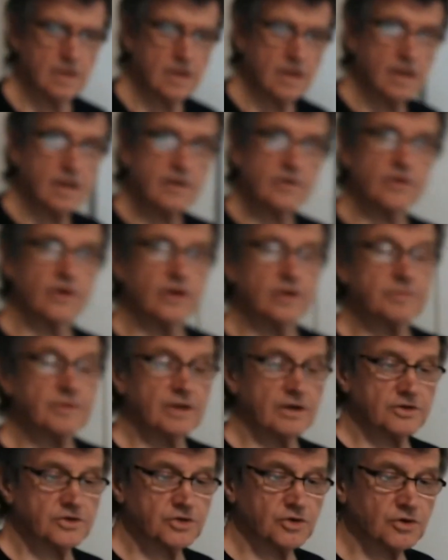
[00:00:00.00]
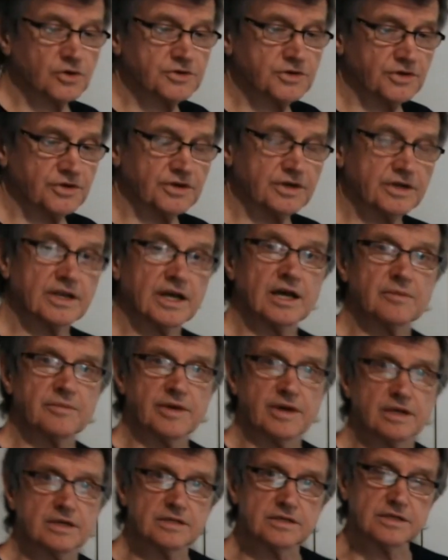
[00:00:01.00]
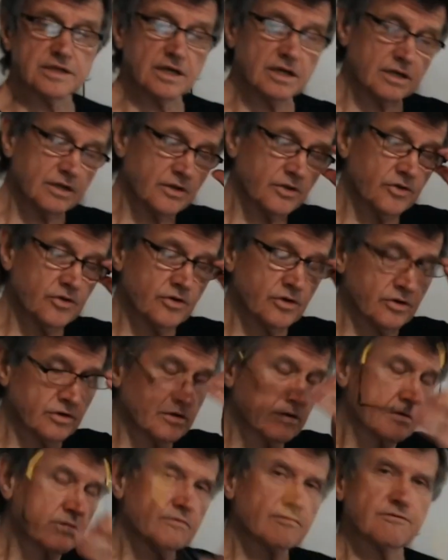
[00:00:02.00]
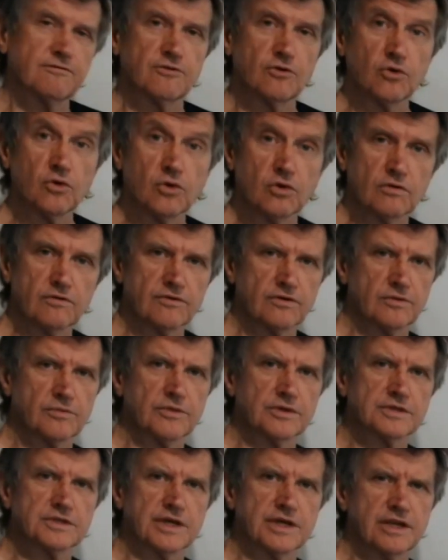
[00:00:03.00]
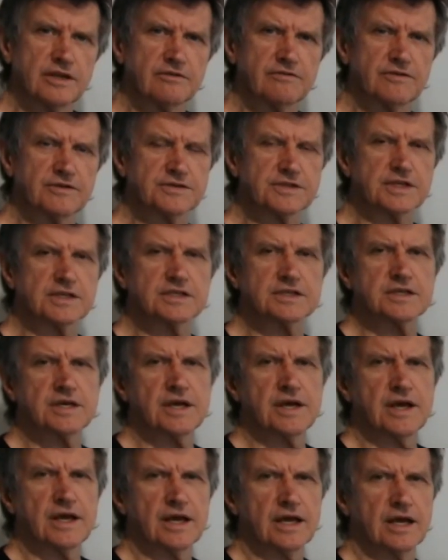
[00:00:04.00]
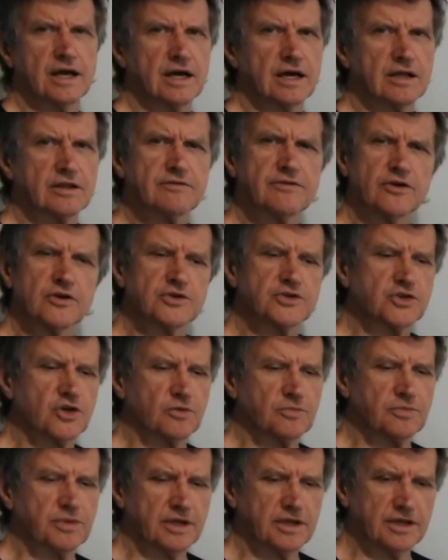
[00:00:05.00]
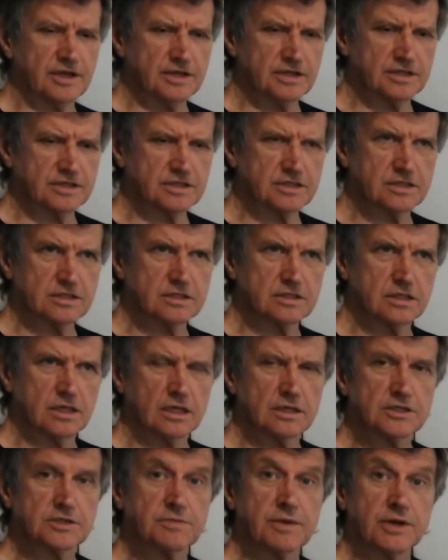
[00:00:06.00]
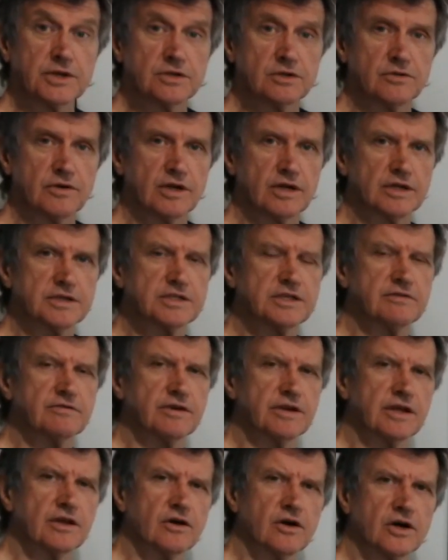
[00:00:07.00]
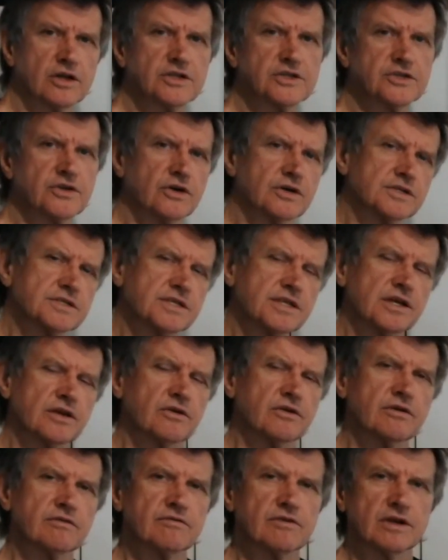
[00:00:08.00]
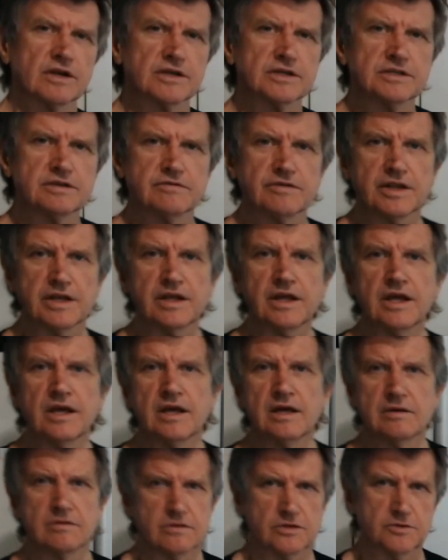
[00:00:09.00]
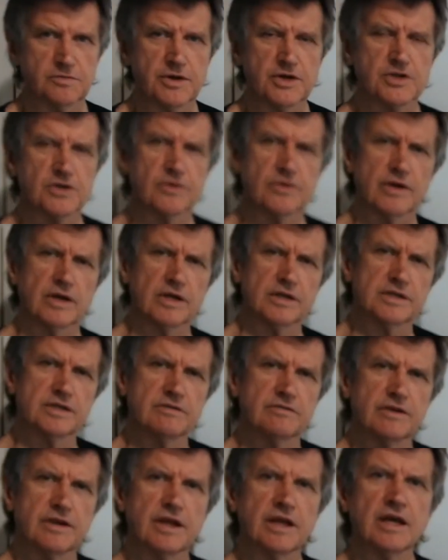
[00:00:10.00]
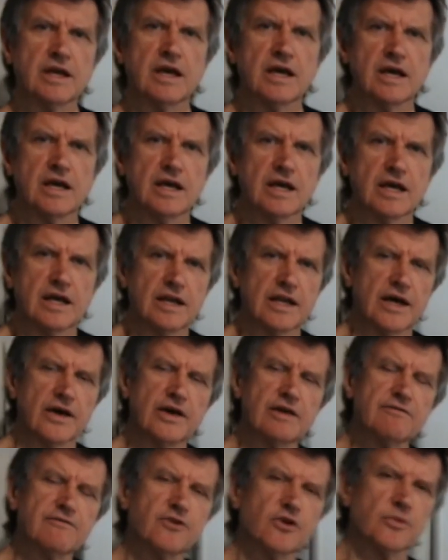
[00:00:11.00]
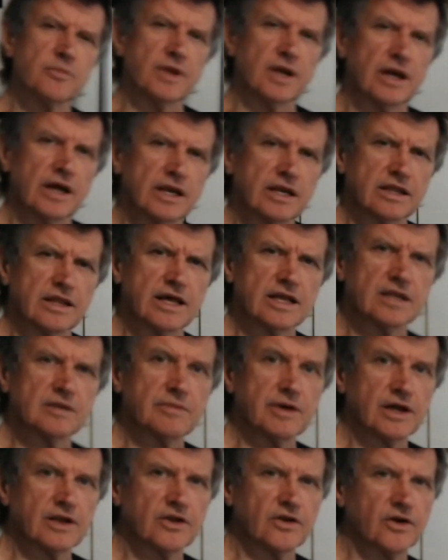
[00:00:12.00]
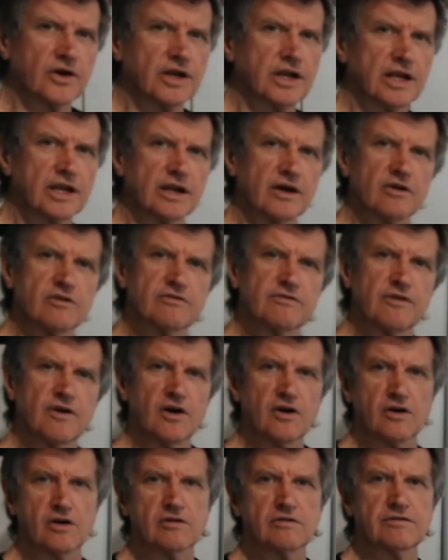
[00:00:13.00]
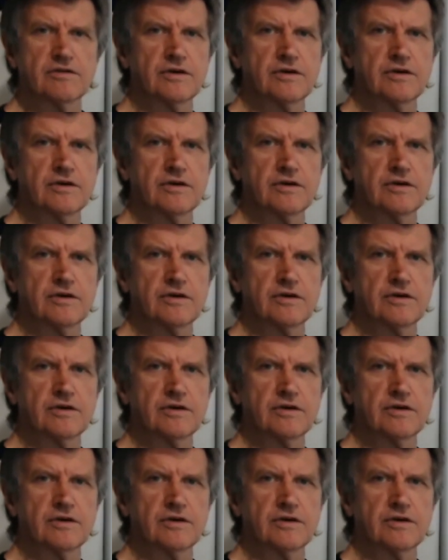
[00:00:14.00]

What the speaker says: Right, I'm going to talk to you today about Unit 4 from the Senior Physics. The first topic is special relativity, Einstein's theory of relativity, or special relativity. Now, he formulated that in about 1905.